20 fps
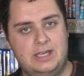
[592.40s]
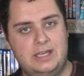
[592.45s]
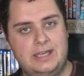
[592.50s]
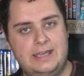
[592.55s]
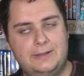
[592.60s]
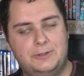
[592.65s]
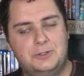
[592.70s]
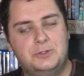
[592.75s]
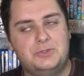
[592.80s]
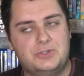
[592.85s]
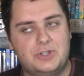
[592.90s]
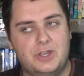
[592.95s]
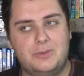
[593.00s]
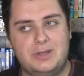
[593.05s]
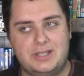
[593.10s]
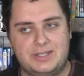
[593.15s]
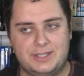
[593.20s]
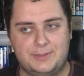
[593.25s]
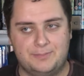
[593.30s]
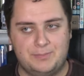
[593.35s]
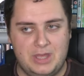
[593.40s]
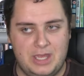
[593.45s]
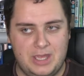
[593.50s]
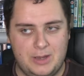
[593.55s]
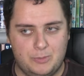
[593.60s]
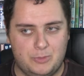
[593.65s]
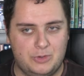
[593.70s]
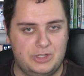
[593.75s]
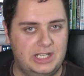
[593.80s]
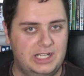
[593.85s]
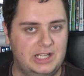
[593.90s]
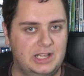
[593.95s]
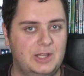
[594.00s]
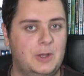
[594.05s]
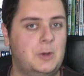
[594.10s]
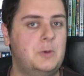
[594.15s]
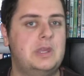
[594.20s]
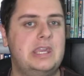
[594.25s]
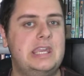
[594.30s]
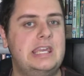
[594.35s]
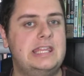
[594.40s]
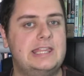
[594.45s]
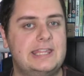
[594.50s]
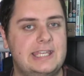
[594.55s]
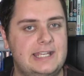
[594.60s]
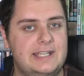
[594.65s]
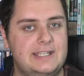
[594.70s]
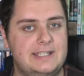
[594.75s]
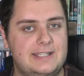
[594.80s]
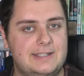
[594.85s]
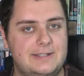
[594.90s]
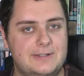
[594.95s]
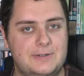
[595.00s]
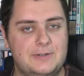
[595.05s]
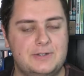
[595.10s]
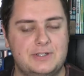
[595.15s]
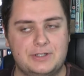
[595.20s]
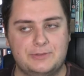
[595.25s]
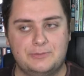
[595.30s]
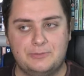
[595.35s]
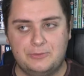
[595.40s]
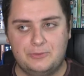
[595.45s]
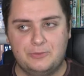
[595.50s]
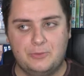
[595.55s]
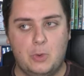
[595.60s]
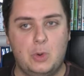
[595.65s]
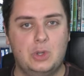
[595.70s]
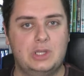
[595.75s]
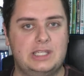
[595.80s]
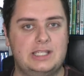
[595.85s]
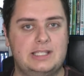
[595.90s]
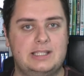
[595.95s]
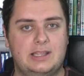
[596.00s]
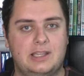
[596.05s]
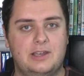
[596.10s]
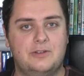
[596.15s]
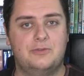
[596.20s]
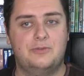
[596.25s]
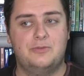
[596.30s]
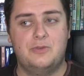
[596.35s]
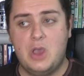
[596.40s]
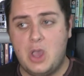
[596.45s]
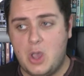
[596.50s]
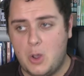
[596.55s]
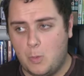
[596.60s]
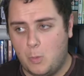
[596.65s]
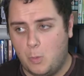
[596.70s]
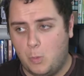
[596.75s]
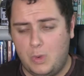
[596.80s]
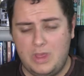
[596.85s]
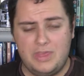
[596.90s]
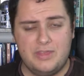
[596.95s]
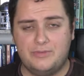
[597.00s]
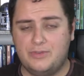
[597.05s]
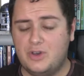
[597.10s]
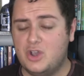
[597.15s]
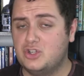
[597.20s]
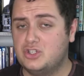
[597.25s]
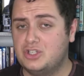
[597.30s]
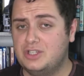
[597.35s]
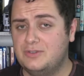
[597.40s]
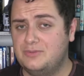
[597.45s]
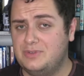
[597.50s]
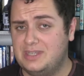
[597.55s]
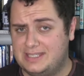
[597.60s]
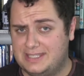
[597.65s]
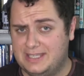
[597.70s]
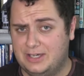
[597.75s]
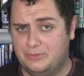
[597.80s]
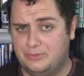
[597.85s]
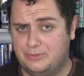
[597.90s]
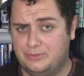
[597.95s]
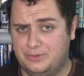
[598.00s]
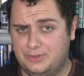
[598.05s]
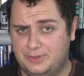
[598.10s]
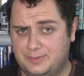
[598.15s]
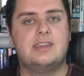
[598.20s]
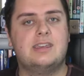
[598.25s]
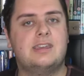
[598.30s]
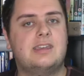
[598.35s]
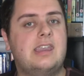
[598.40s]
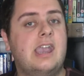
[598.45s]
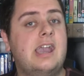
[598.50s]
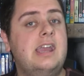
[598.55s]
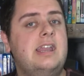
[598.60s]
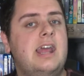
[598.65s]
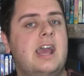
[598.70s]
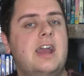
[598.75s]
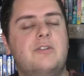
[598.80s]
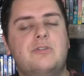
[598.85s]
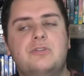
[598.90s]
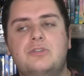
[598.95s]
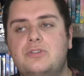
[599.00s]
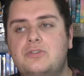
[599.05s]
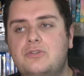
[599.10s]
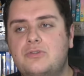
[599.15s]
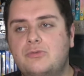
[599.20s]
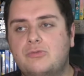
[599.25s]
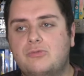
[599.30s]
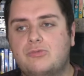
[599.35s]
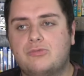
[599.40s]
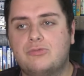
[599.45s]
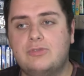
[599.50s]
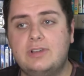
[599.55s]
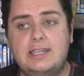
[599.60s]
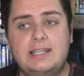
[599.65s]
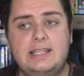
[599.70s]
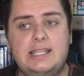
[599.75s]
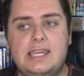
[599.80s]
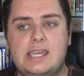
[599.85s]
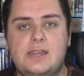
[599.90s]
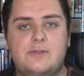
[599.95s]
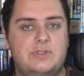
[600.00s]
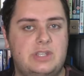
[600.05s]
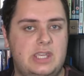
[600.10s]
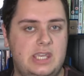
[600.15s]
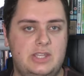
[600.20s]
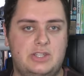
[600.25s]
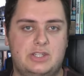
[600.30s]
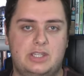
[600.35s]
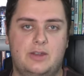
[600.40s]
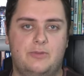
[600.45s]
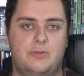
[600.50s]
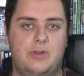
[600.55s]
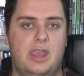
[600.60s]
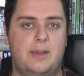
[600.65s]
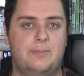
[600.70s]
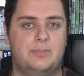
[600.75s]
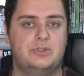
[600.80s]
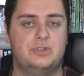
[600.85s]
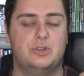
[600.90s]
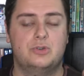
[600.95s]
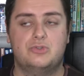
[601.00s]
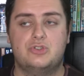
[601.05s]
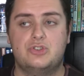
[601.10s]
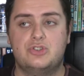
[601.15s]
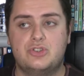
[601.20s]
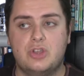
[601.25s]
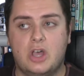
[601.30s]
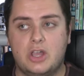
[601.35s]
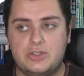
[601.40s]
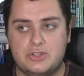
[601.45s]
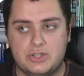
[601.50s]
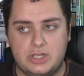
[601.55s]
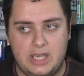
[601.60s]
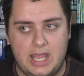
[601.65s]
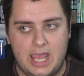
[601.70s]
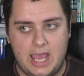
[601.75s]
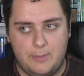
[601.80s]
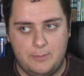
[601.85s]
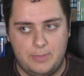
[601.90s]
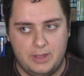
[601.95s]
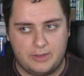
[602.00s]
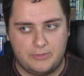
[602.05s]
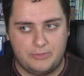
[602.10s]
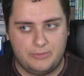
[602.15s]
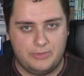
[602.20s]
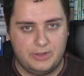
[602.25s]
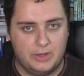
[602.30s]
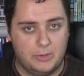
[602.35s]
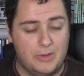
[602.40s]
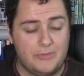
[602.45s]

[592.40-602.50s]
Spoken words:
Also, it's a pretty low-key thing to do to fall in love with a version of yourself. Kate Herron really gives each and every episode such an epic feel.